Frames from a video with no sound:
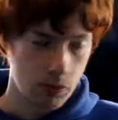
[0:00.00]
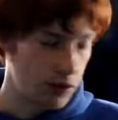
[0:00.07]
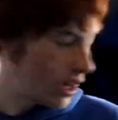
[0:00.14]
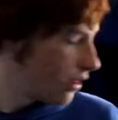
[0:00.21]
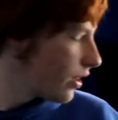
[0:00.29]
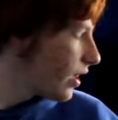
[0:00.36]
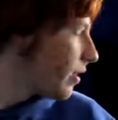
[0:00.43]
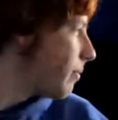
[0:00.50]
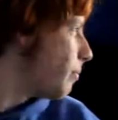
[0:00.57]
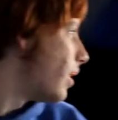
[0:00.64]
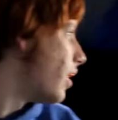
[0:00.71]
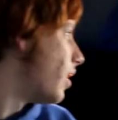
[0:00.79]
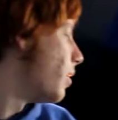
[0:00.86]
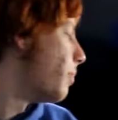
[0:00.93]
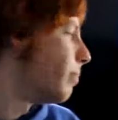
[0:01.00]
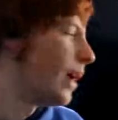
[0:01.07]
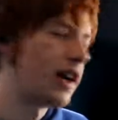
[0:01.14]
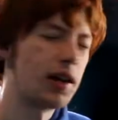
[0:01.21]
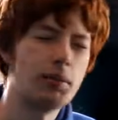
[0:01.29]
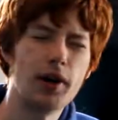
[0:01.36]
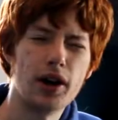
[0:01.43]
Now that I'm uh,
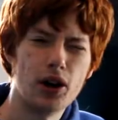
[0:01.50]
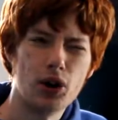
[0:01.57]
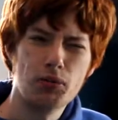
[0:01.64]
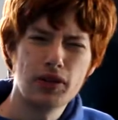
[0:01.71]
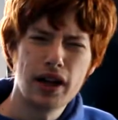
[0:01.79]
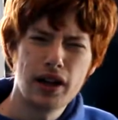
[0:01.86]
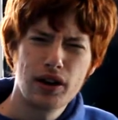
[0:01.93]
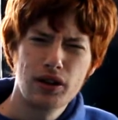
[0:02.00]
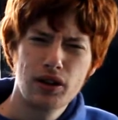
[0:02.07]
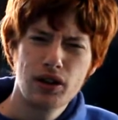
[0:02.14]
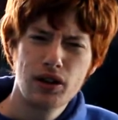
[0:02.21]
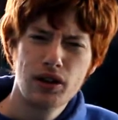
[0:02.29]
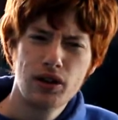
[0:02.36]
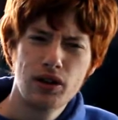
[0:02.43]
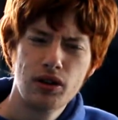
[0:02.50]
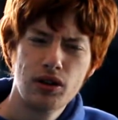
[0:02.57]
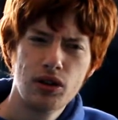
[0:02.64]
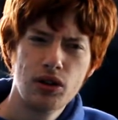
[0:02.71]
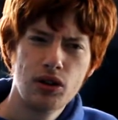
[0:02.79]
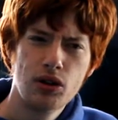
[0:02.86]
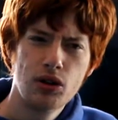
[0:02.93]
back in my hometown,
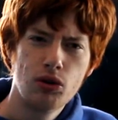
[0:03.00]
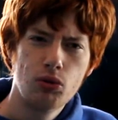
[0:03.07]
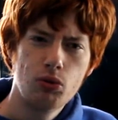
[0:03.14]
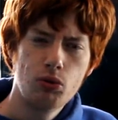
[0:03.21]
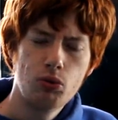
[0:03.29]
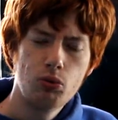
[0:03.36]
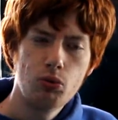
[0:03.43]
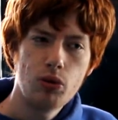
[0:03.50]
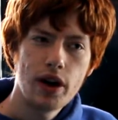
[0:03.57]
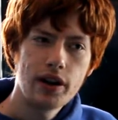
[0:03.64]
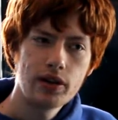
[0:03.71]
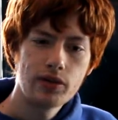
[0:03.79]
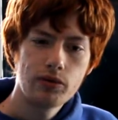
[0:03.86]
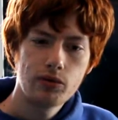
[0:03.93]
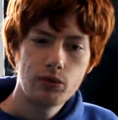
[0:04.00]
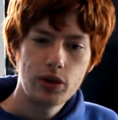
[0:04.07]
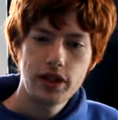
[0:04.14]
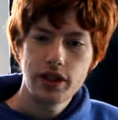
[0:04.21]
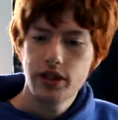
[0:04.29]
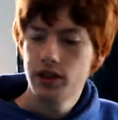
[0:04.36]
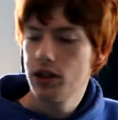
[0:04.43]
why don't
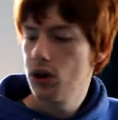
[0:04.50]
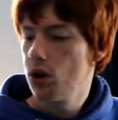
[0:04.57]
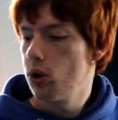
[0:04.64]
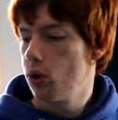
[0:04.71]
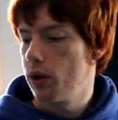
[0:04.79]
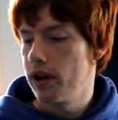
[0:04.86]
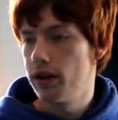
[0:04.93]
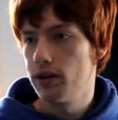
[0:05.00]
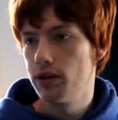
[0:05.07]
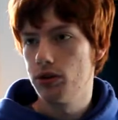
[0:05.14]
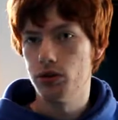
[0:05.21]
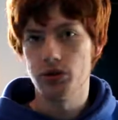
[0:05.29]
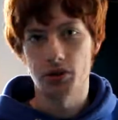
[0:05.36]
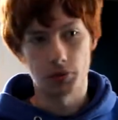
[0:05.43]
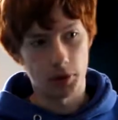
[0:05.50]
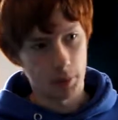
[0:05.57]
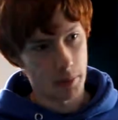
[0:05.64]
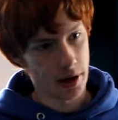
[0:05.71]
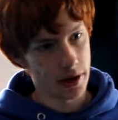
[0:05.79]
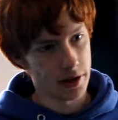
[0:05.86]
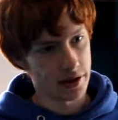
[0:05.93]
we go and do some
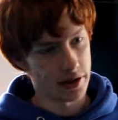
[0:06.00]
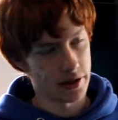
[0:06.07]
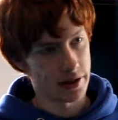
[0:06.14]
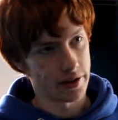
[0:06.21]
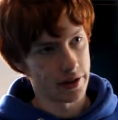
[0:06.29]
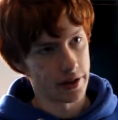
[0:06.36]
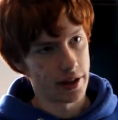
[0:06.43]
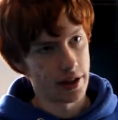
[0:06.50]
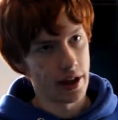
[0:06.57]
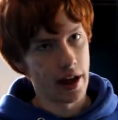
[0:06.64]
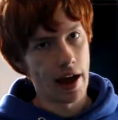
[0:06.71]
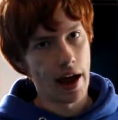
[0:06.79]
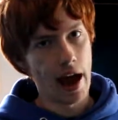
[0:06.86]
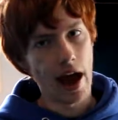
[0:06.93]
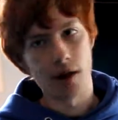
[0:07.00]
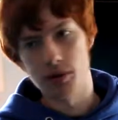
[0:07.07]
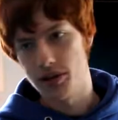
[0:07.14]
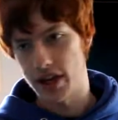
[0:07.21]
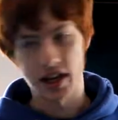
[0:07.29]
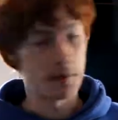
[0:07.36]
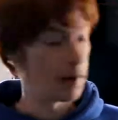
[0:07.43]
comparisons
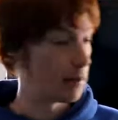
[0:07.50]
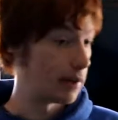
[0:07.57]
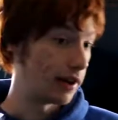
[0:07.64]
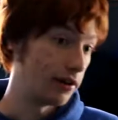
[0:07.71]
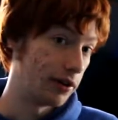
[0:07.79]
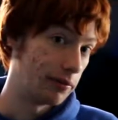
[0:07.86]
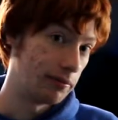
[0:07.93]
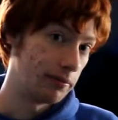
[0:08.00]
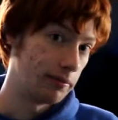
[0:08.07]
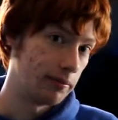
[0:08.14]
outside of my bedroom?